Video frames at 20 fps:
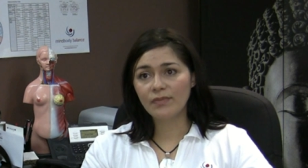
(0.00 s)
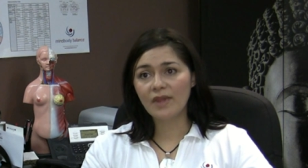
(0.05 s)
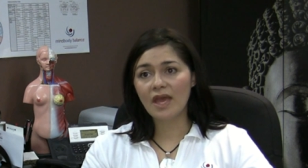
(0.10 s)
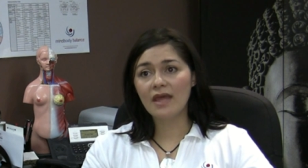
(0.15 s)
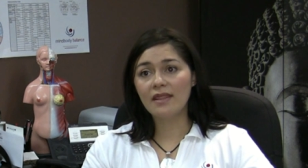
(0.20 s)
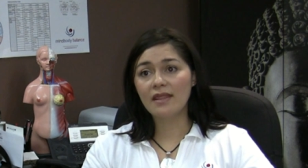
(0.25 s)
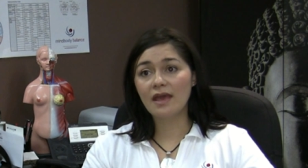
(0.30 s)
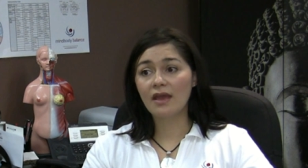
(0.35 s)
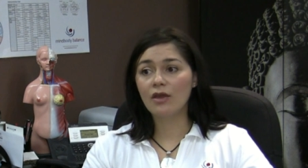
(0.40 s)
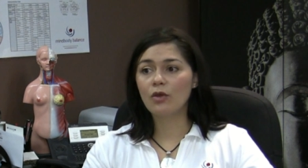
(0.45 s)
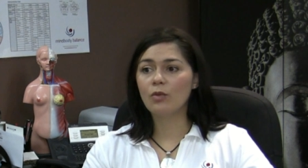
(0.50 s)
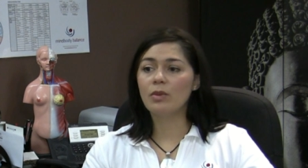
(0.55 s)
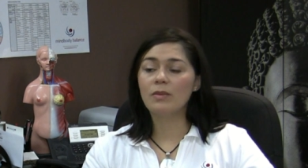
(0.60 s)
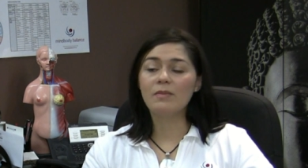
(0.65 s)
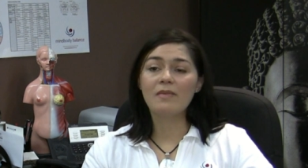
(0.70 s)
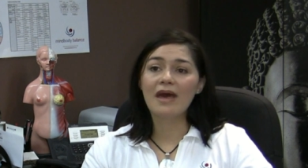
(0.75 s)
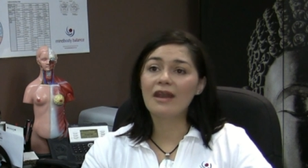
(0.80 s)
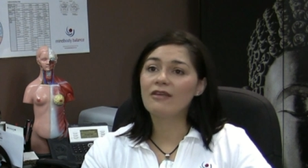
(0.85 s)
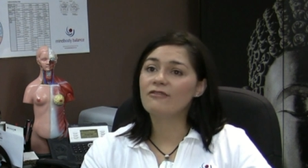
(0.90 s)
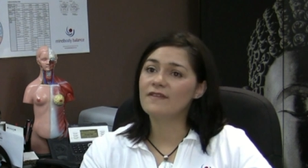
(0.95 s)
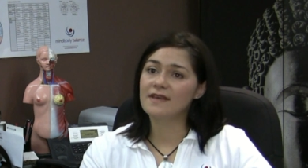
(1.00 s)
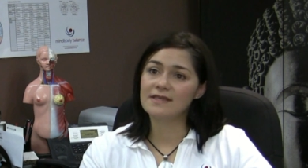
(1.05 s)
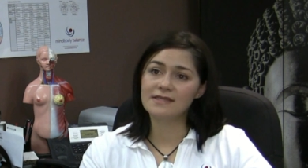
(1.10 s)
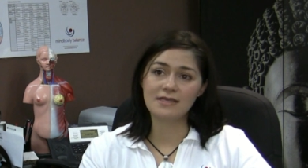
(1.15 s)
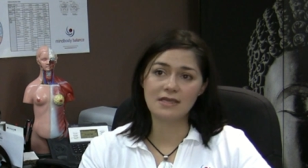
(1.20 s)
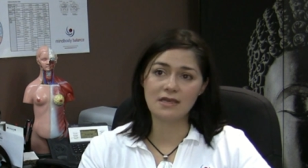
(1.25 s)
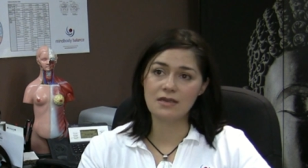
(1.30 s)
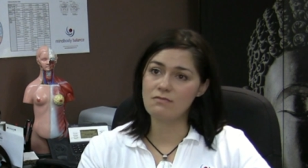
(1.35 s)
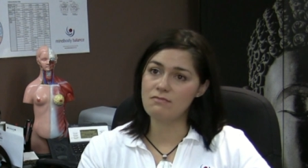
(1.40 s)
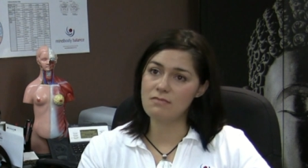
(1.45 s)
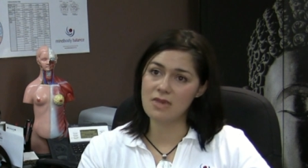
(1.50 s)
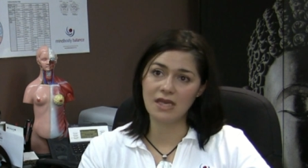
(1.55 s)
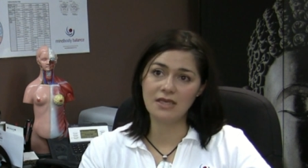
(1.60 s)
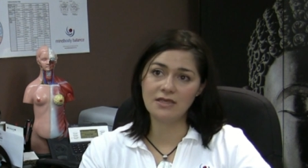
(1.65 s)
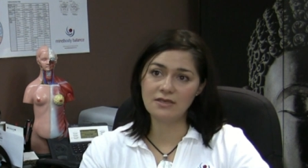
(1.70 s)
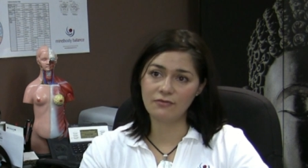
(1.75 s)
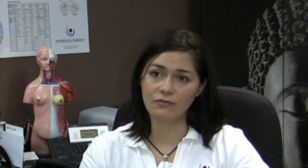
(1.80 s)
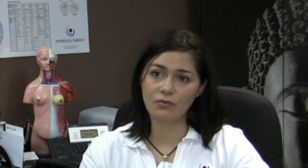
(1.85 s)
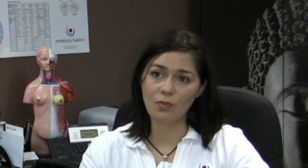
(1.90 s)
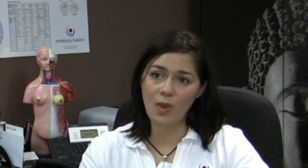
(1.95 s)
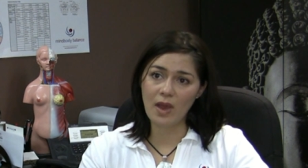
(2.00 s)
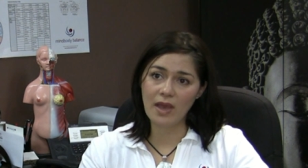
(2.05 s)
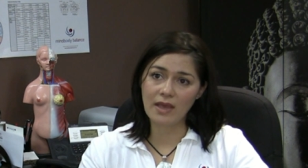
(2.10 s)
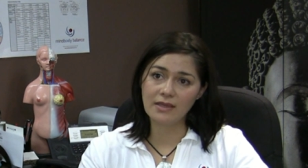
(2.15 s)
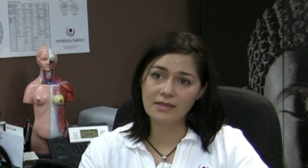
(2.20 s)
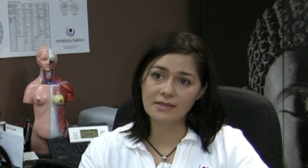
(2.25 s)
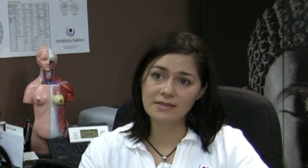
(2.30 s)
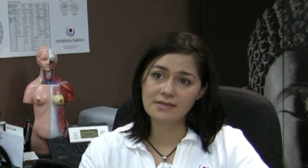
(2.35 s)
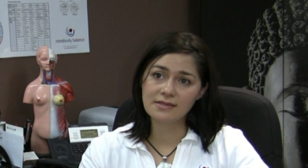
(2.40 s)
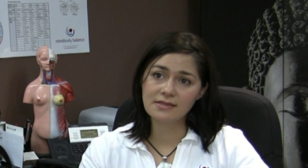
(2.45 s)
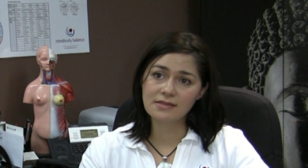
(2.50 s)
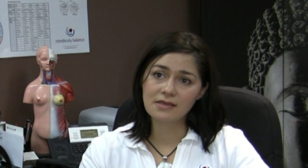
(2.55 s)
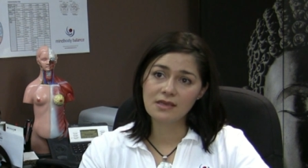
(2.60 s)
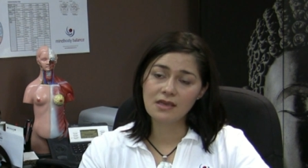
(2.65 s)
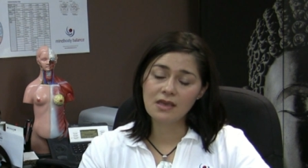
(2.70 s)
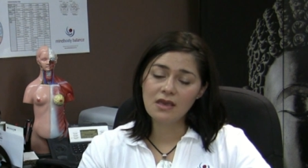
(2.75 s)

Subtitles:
and that could be manifesting in many different ways.